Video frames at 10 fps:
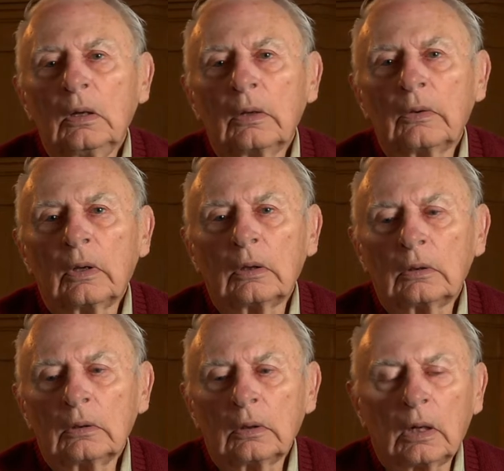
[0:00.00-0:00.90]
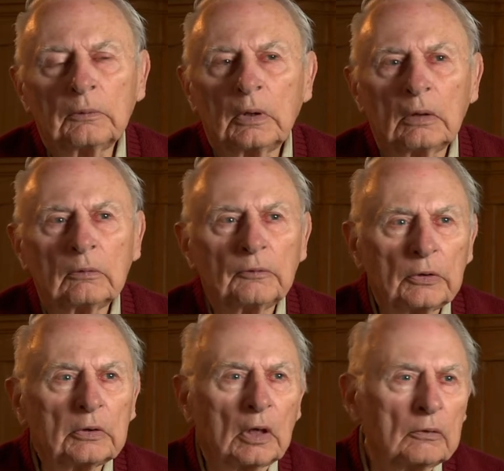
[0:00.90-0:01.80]
that I would have a
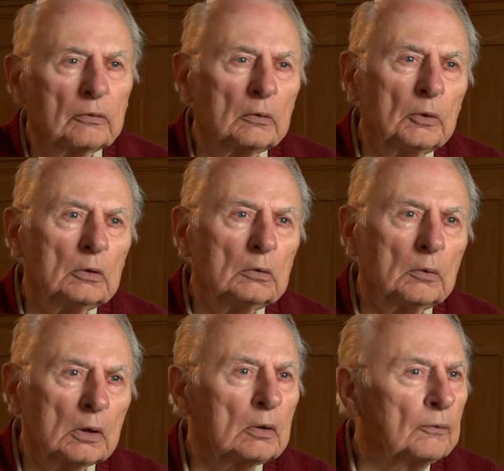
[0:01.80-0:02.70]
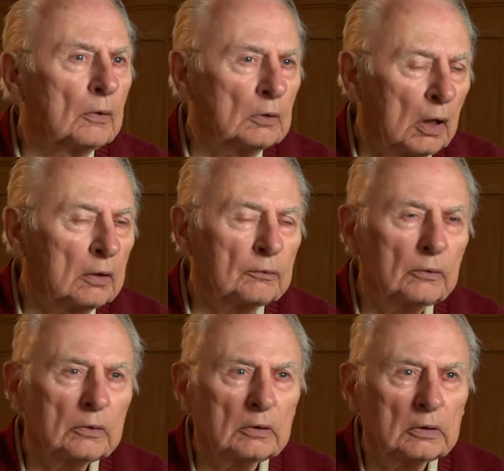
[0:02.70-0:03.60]
very comfortable, wonderful life
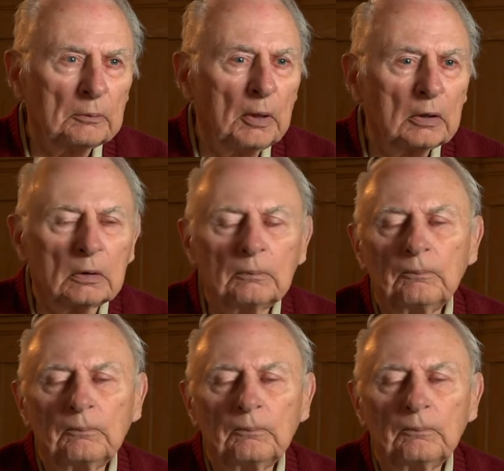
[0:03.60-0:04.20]
with this man.